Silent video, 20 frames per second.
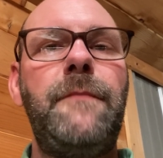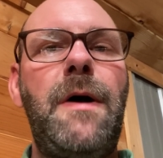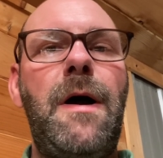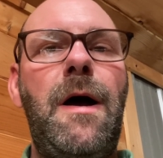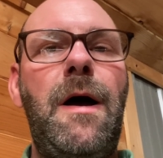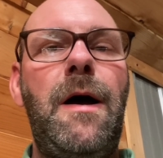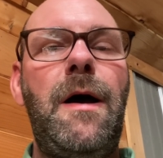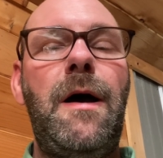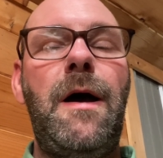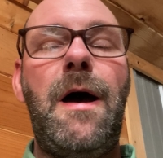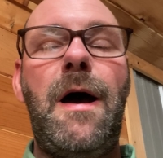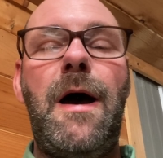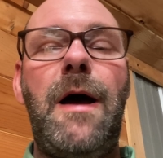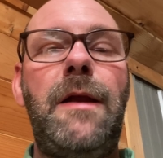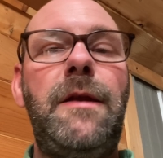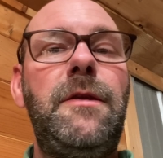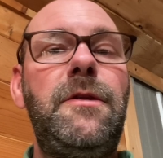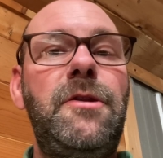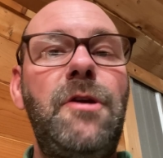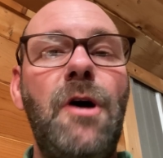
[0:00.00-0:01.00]

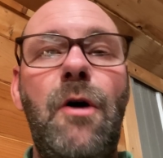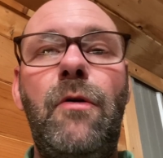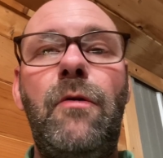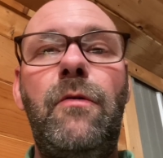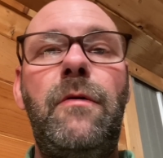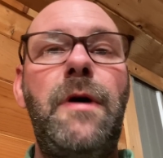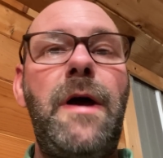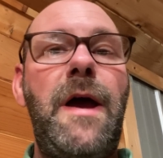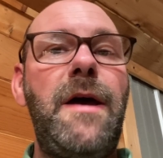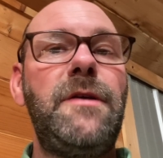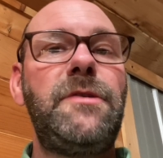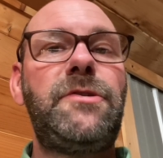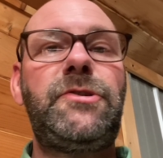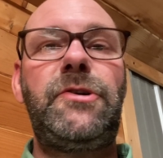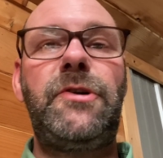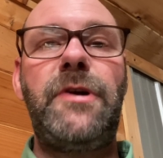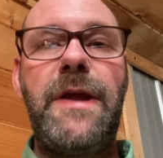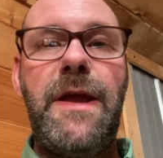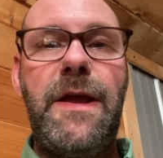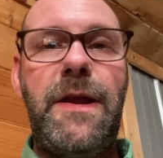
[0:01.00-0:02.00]
I don't
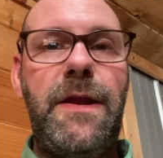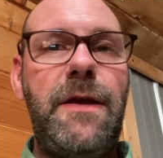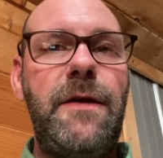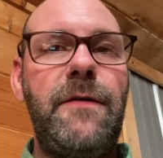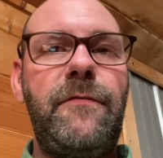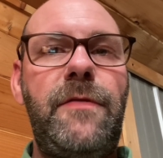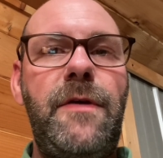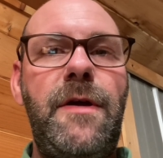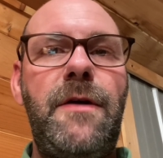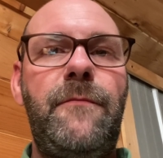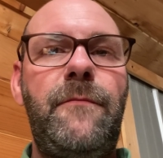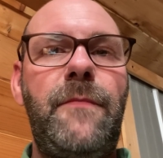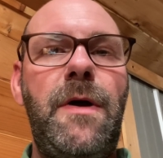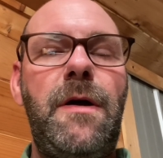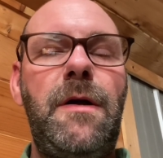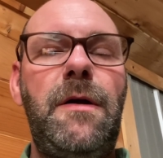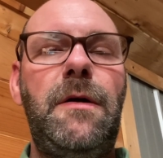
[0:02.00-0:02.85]
answer any of them,